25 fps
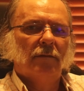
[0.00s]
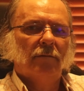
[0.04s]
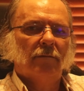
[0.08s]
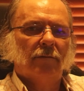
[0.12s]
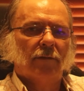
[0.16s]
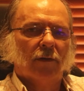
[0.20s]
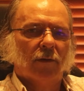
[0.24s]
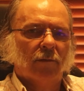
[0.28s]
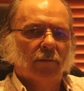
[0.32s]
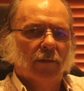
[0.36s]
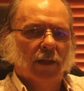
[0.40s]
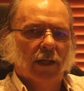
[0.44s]

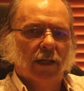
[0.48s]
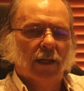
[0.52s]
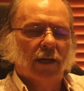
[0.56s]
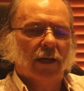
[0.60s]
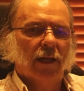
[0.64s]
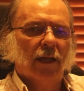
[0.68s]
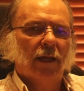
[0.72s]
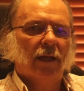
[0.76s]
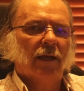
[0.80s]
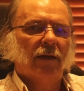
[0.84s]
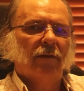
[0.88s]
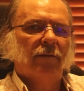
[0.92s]
from their
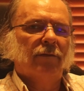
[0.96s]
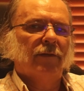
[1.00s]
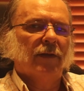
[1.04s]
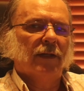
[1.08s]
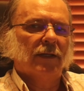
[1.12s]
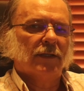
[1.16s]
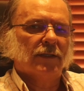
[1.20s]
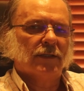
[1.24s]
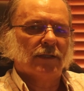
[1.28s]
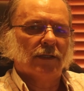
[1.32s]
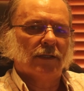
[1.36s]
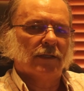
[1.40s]
air
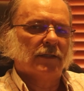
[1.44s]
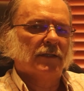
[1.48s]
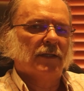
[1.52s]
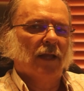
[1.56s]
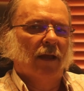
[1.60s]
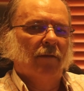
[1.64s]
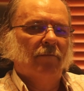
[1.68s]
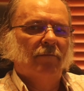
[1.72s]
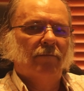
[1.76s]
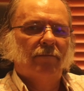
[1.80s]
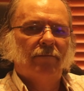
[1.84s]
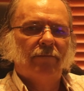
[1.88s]
defense
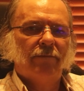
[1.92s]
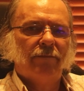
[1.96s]
system